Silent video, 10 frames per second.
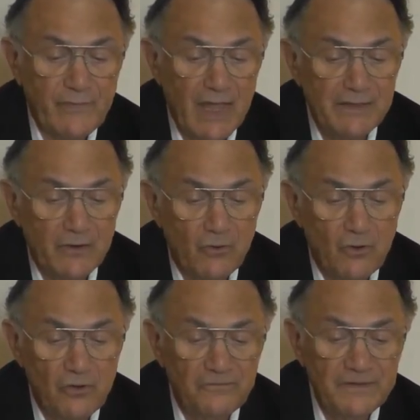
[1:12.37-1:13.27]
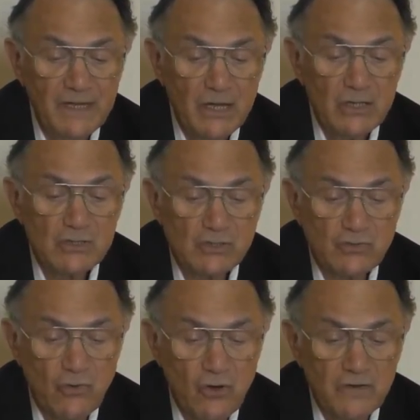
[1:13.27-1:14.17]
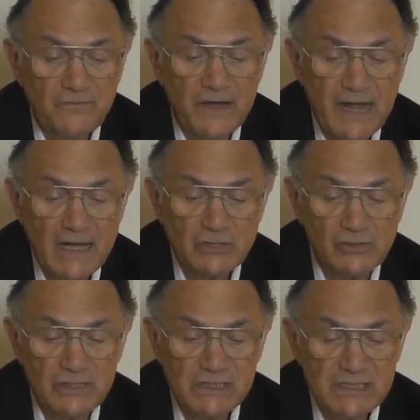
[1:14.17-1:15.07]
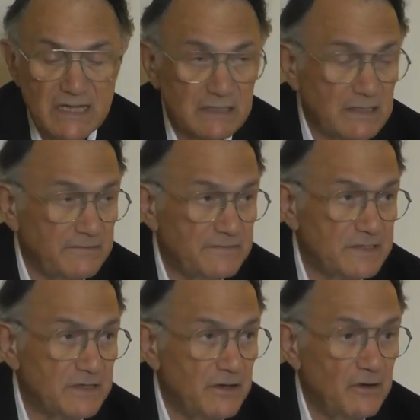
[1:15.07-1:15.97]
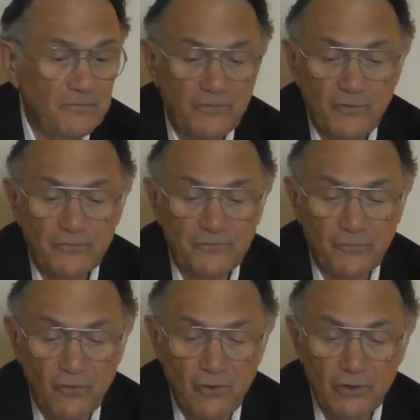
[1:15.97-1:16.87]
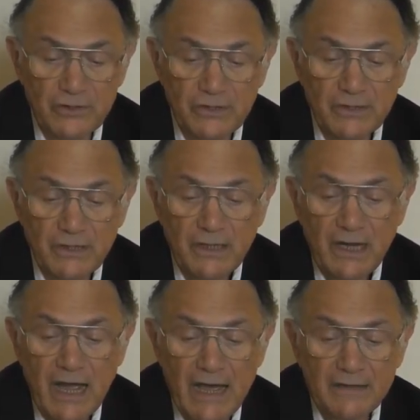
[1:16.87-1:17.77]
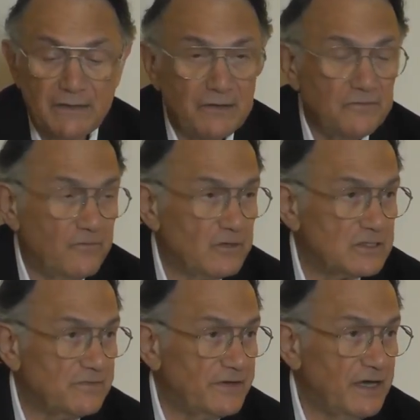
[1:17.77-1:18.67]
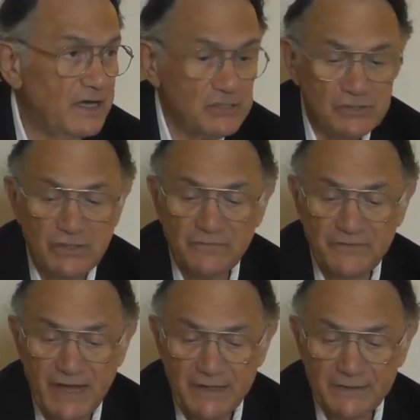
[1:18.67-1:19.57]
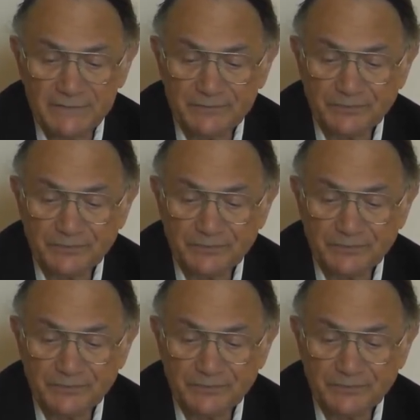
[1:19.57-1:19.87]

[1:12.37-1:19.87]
And there are often strong financial incentives for fraud and the falsification of data.